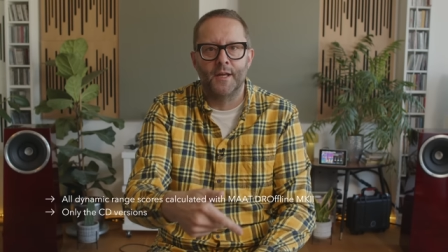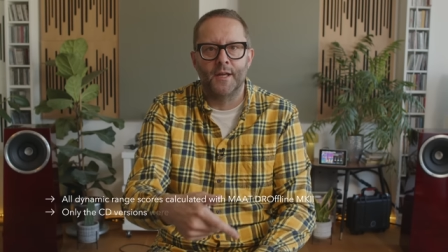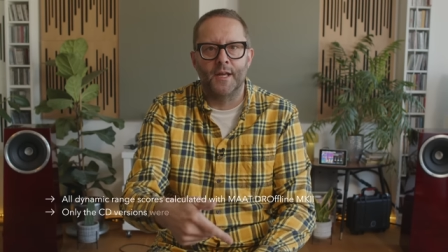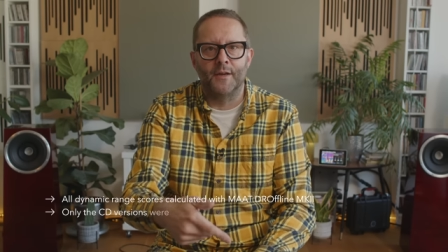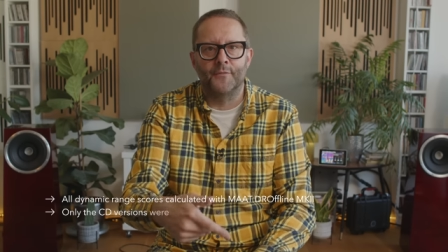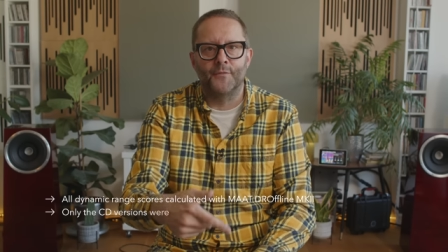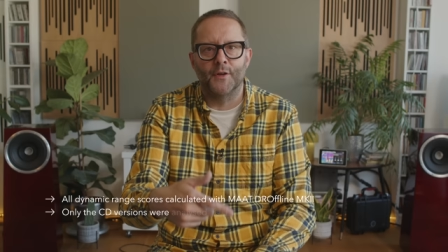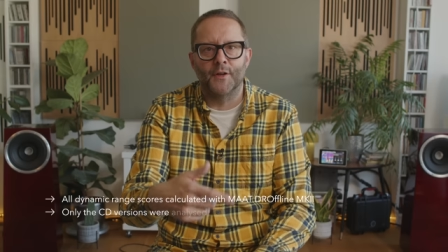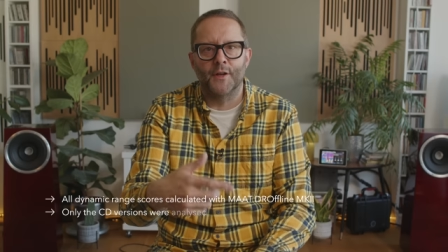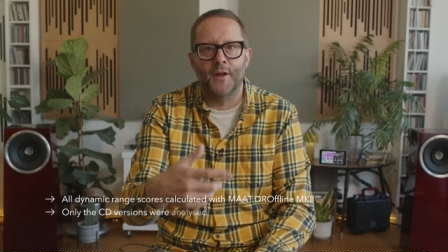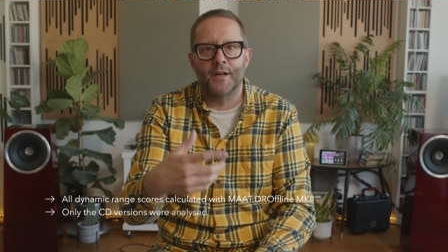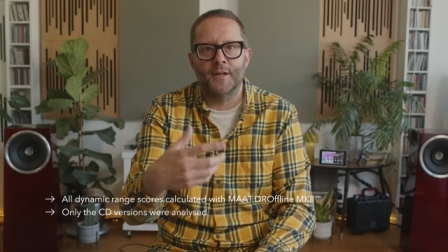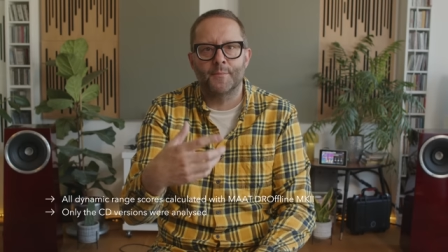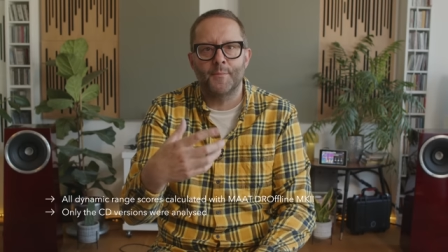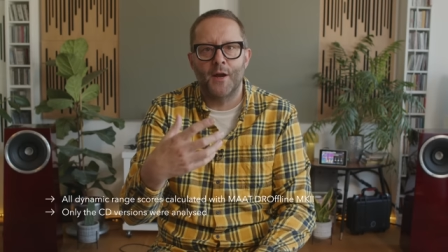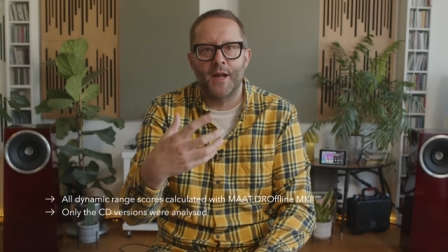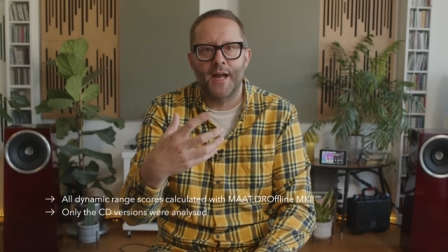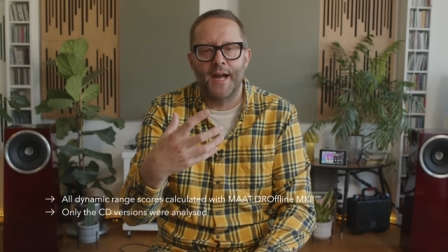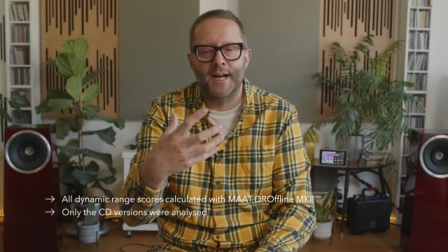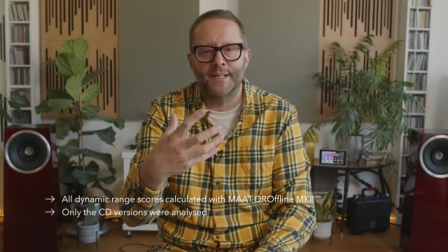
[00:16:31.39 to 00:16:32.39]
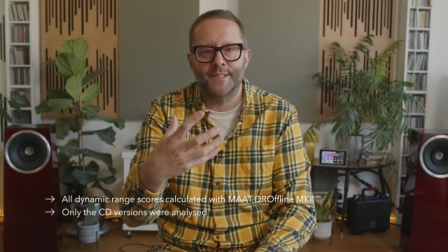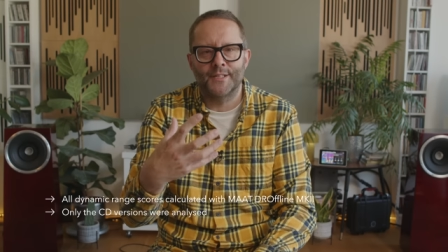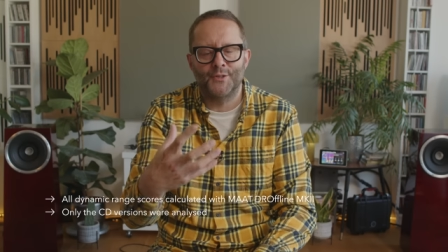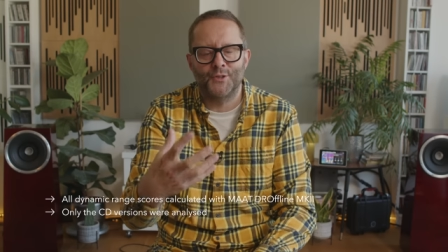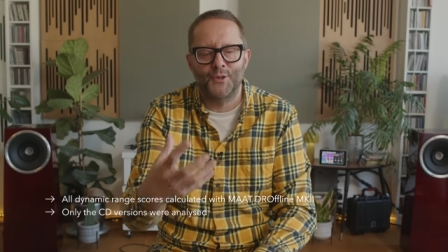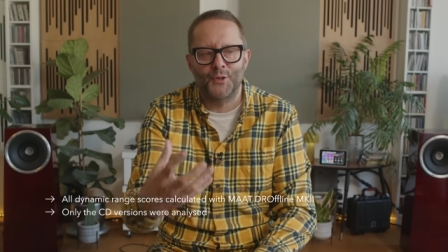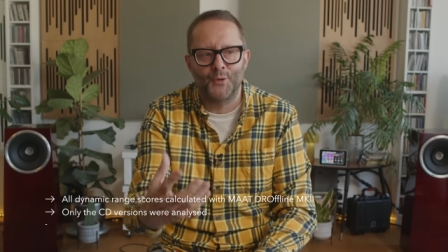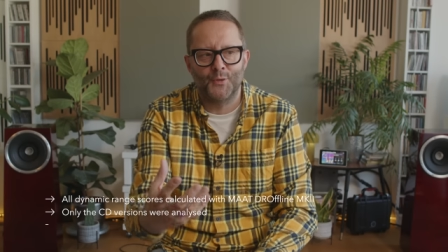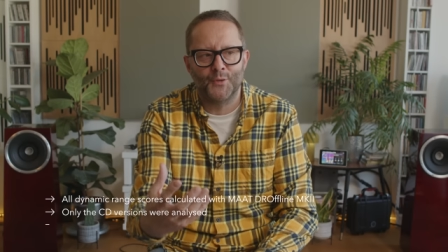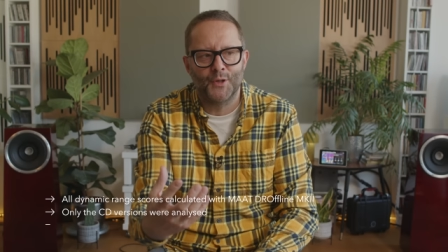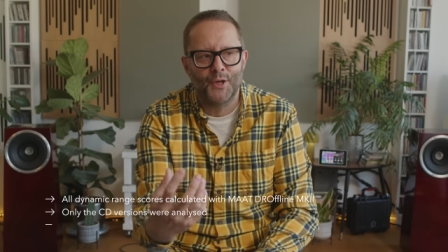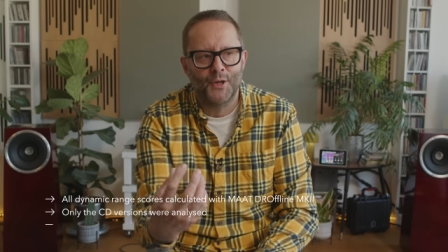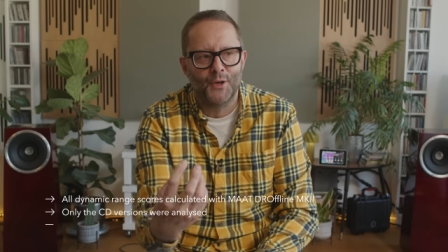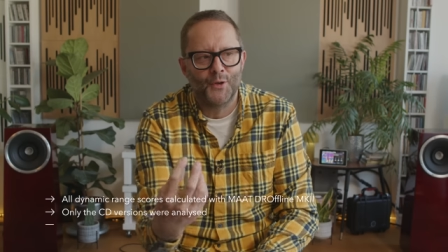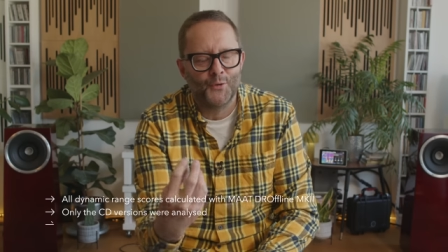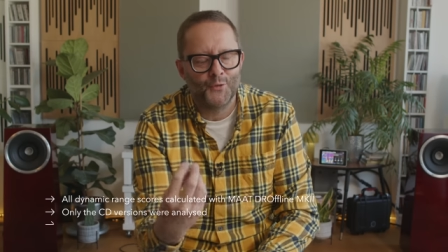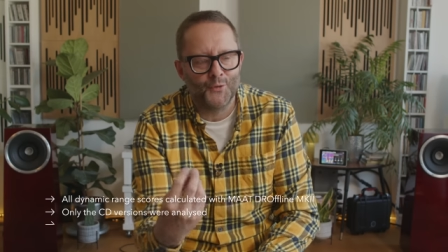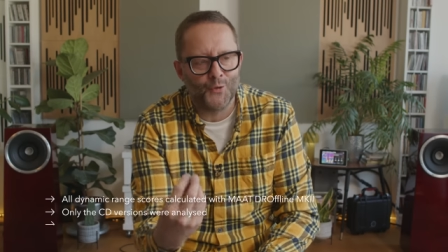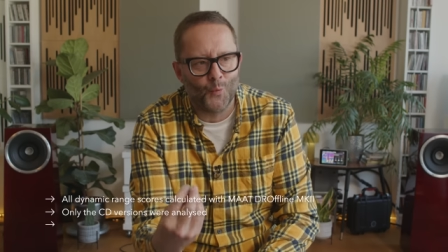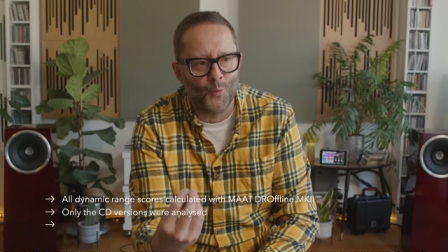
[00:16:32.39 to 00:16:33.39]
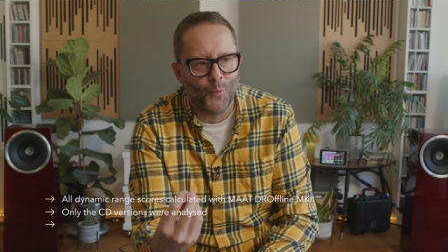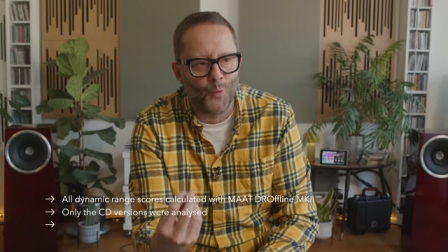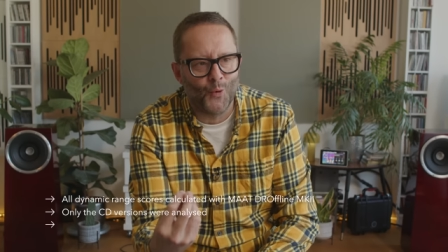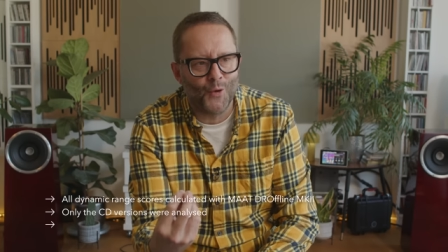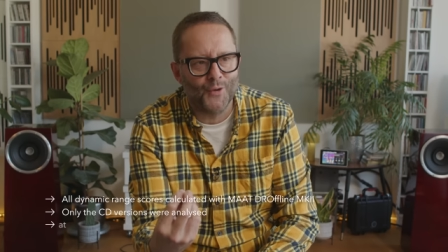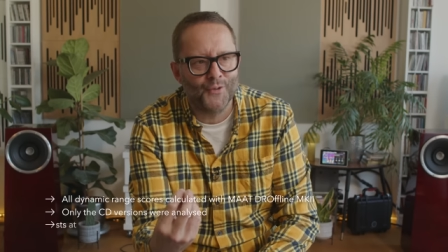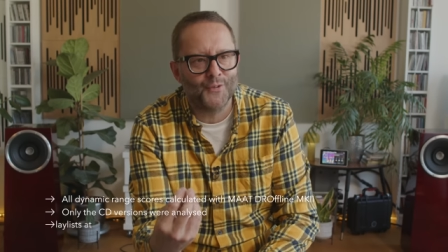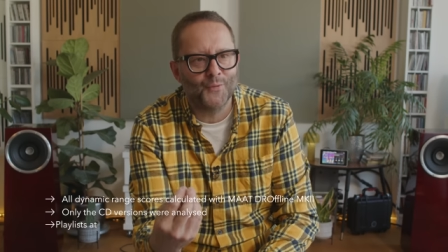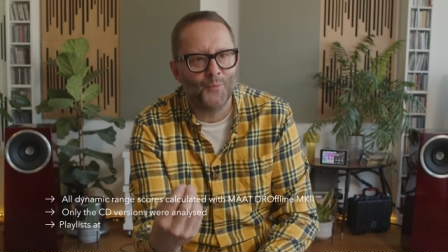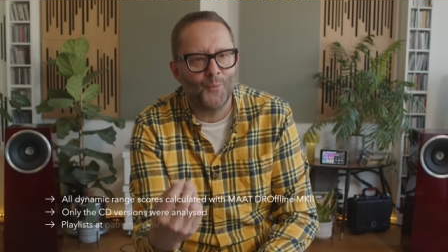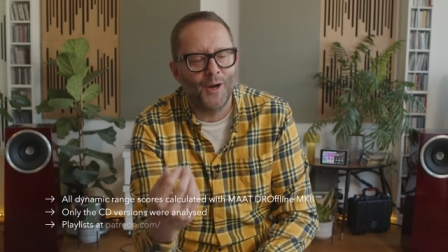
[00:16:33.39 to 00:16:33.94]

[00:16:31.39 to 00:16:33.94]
If you like my attitude towards,